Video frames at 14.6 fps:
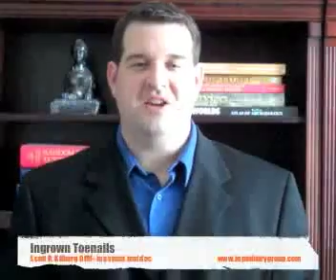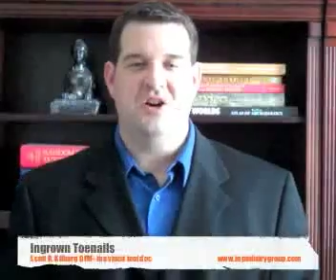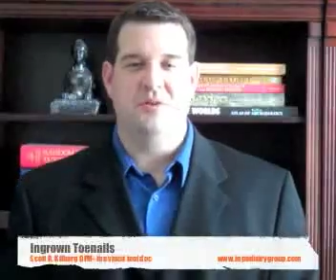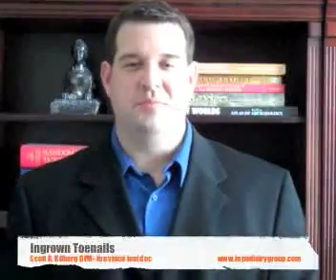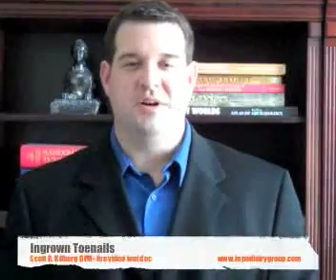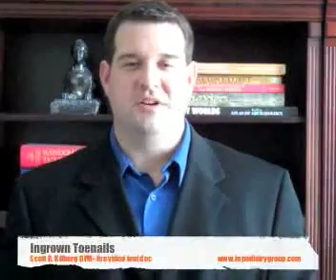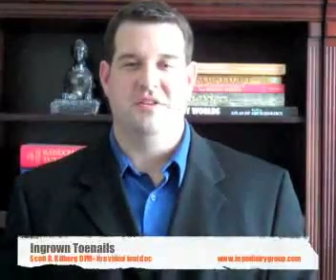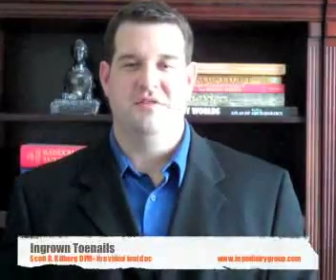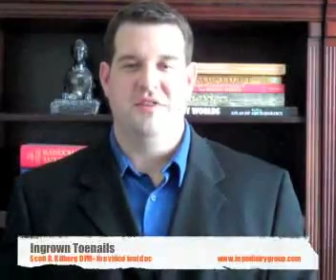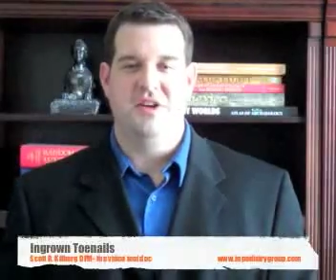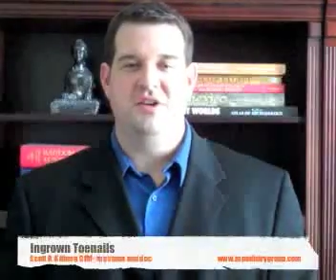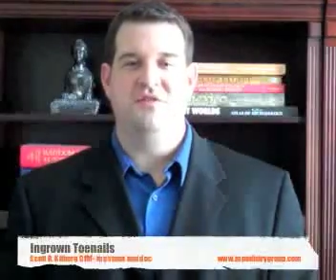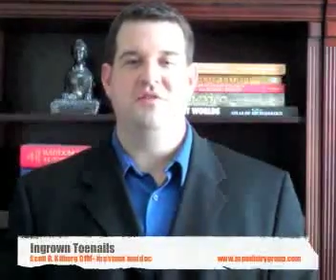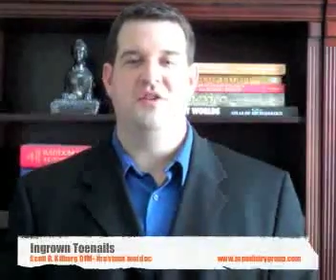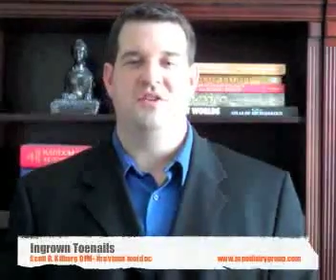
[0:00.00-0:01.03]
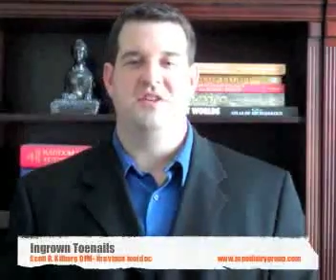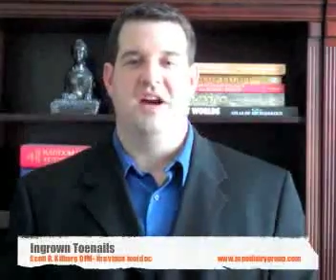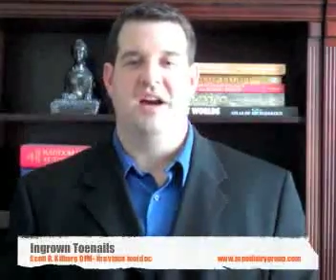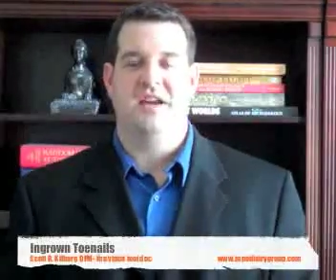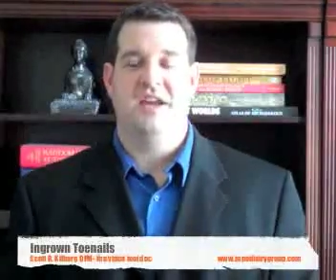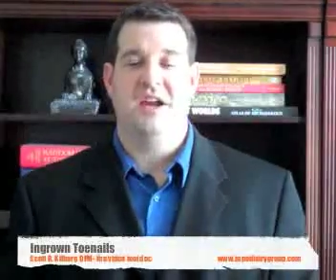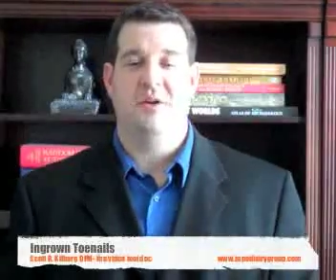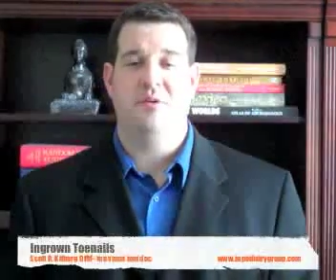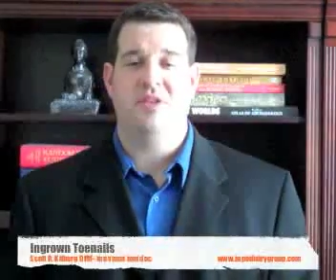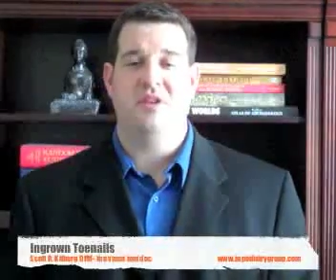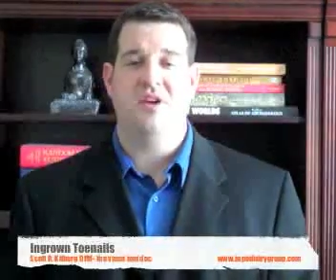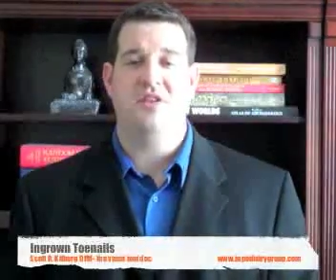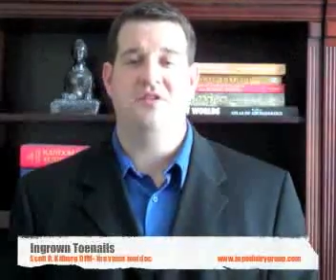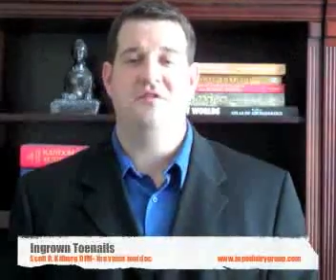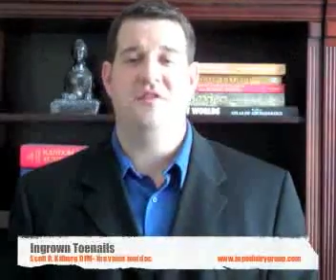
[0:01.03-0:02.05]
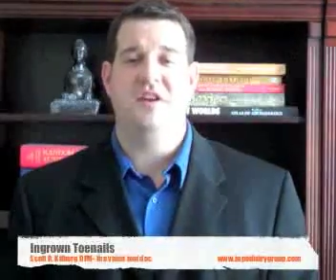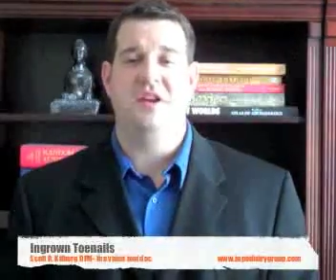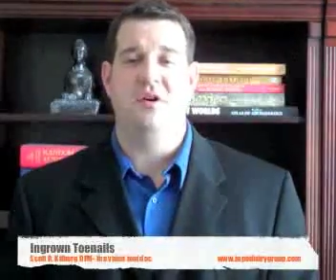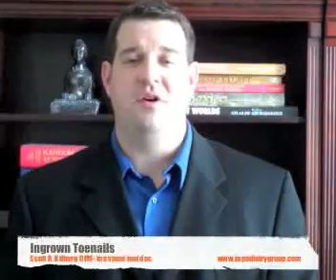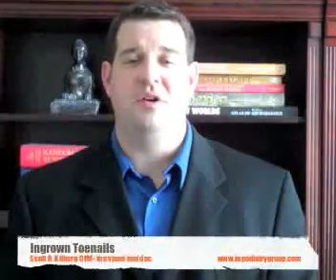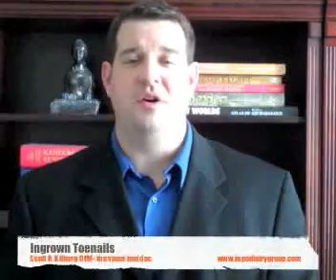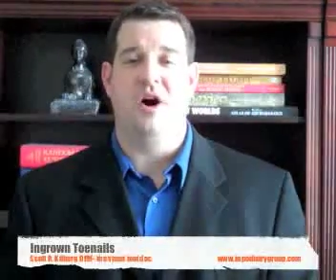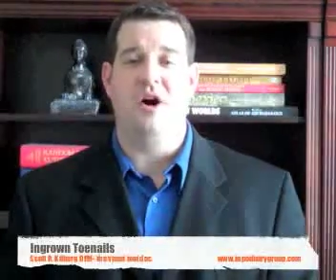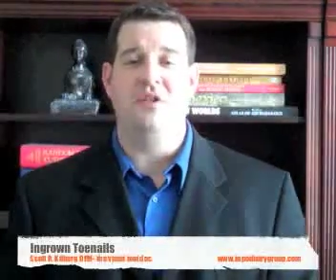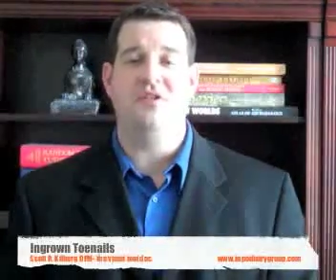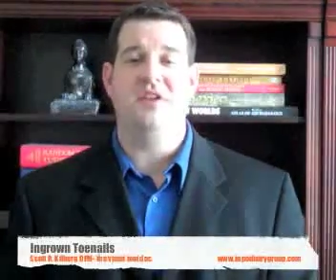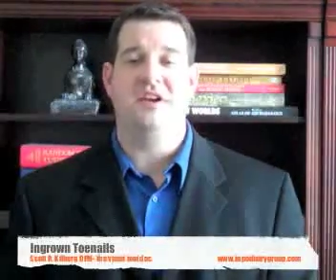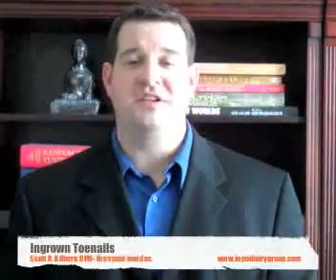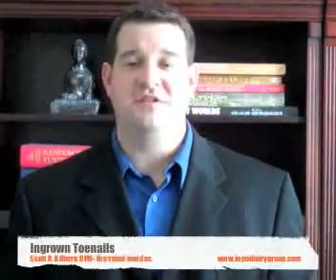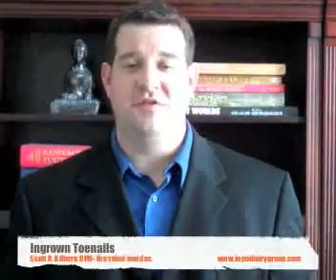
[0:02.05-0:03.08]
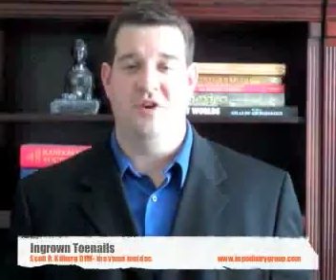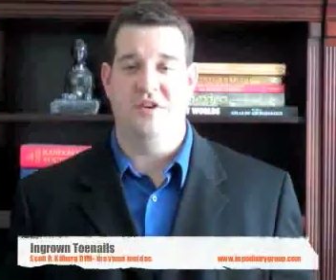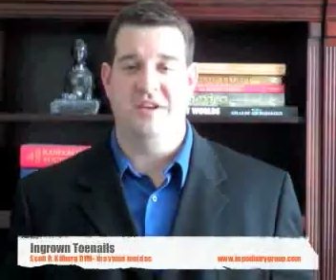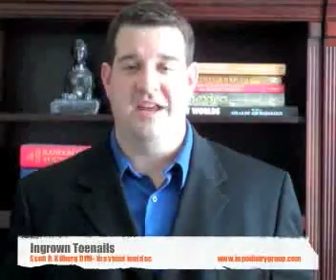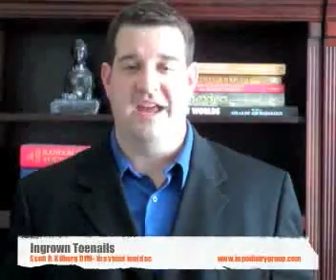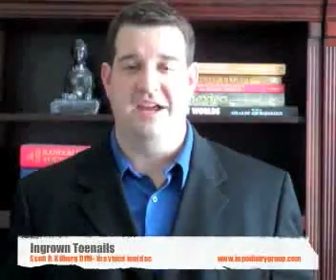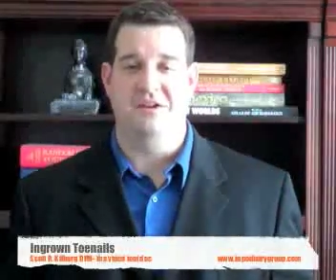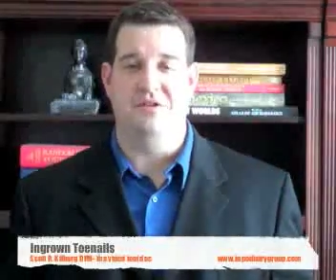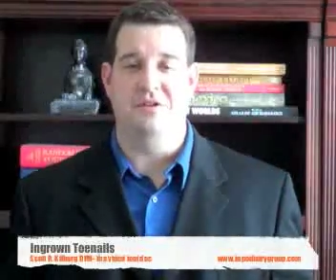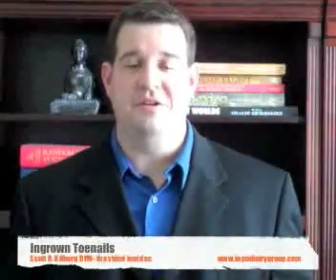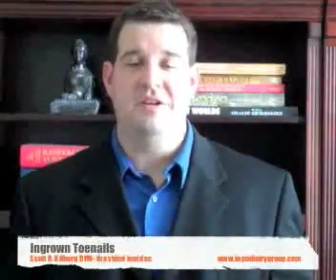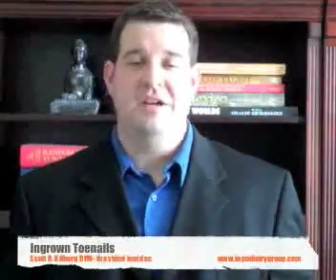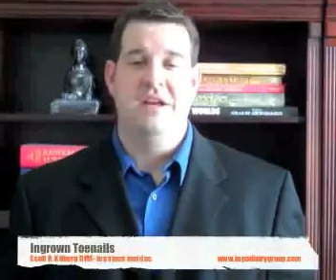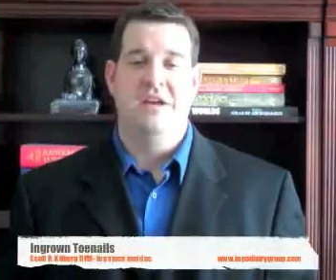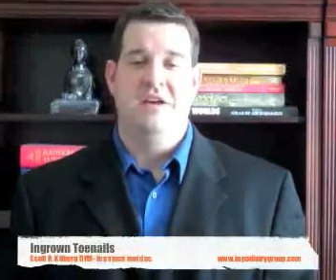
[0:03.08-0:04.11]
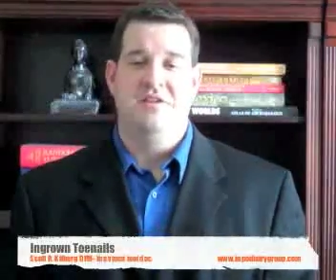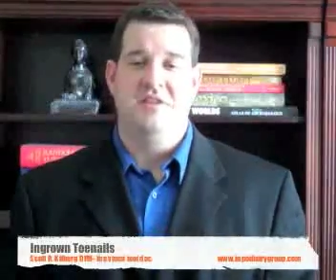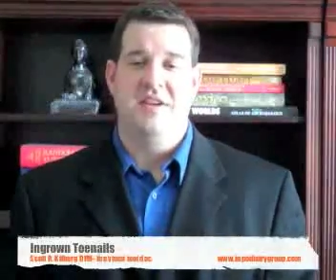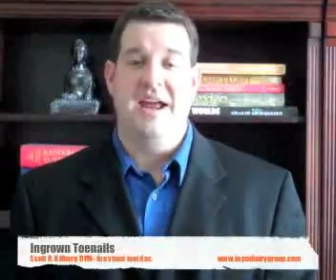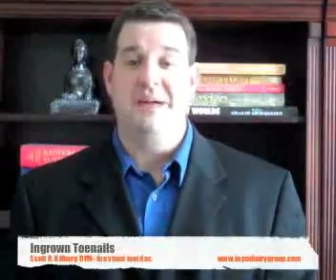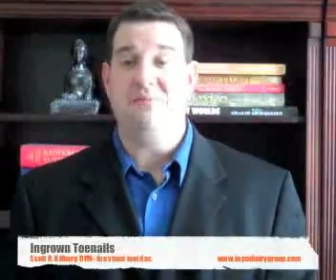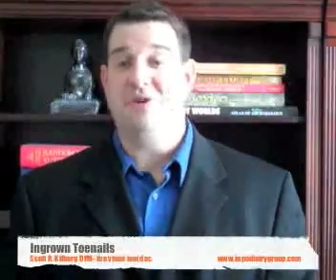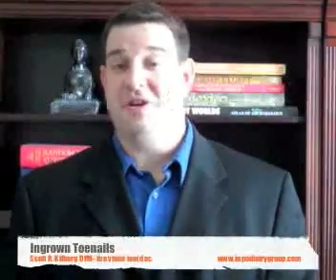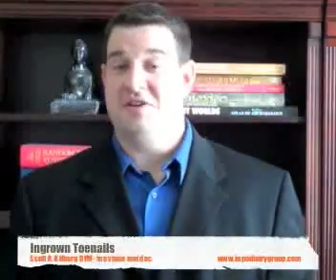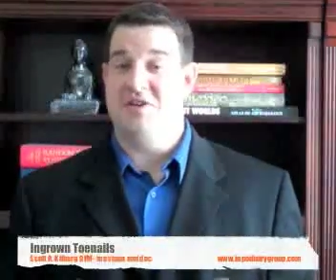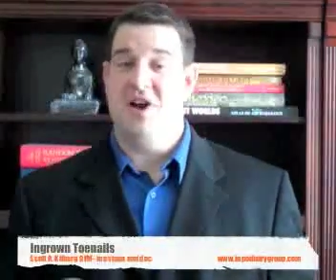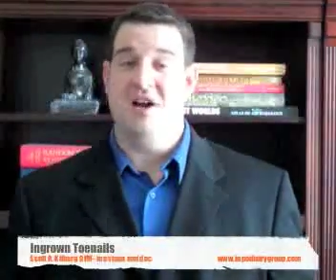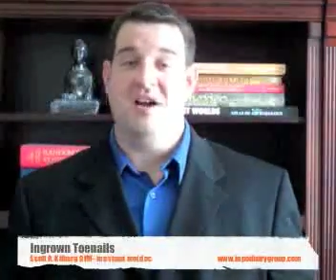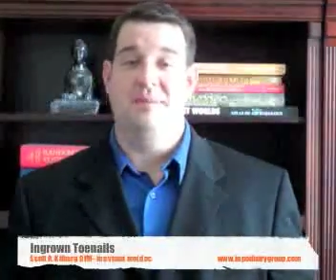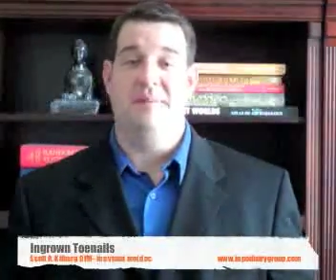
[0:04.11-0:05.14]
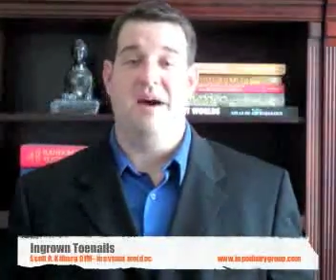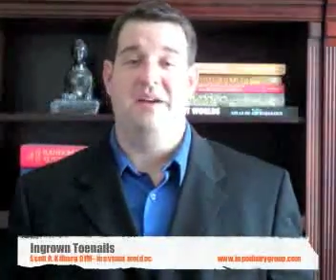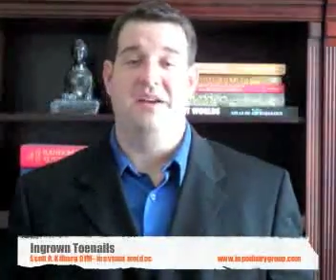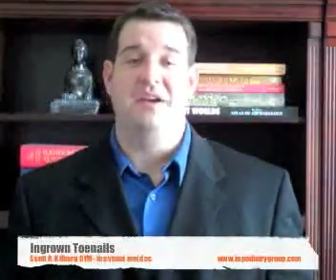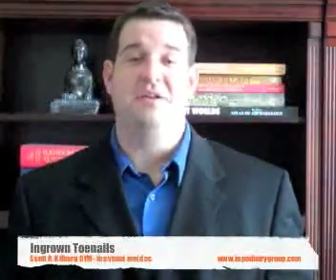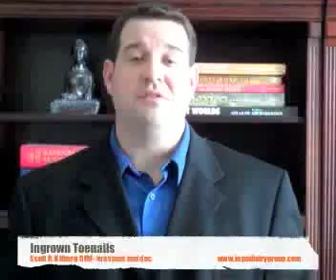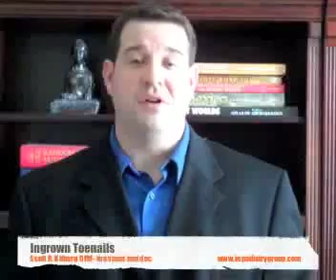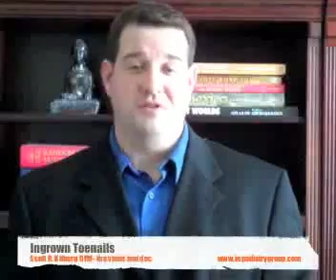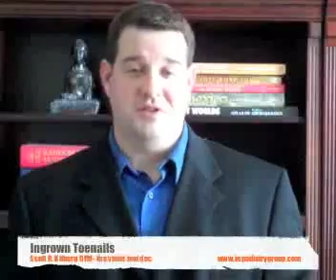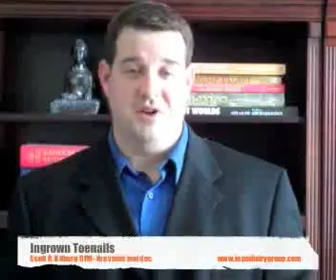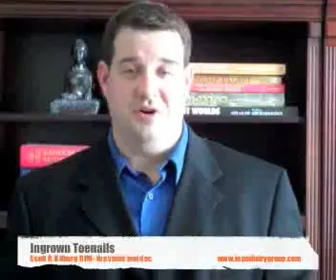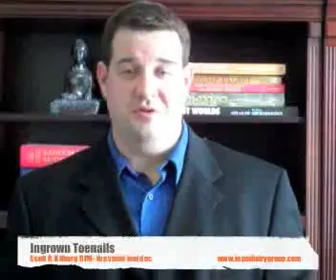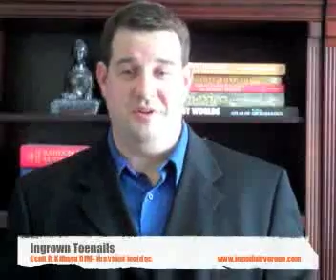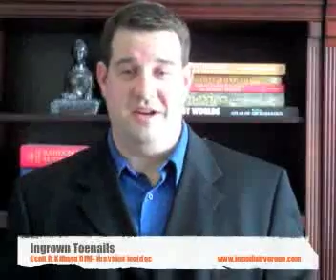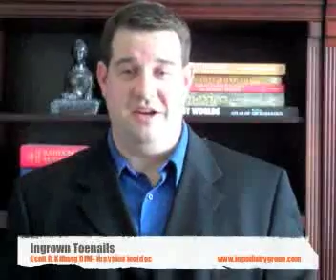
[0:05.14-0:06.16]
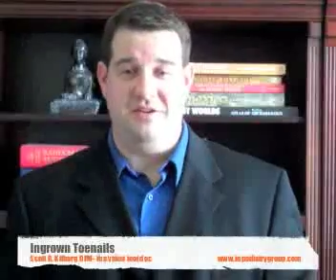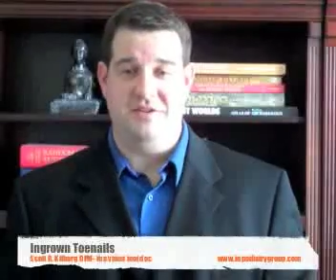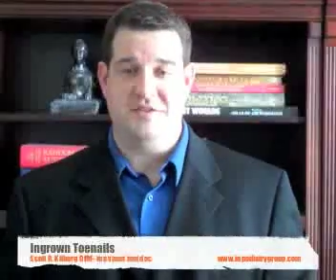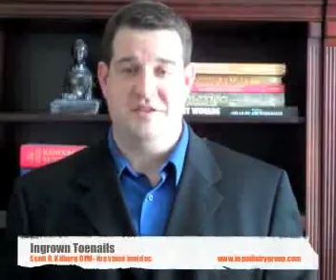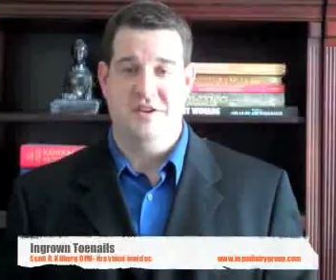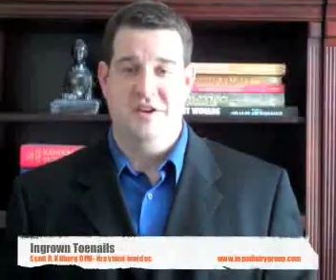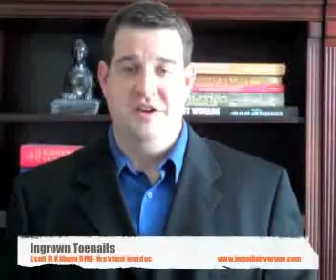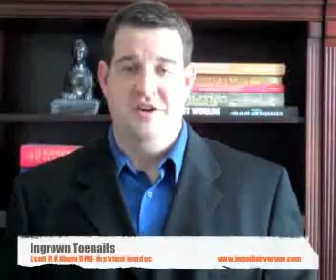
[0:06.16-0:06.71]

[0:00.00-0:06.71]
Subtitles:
Kilberg, the Video Foot Doc, here with another video on all things foot and ankle. Today I'm going to talk about ingrown toenails.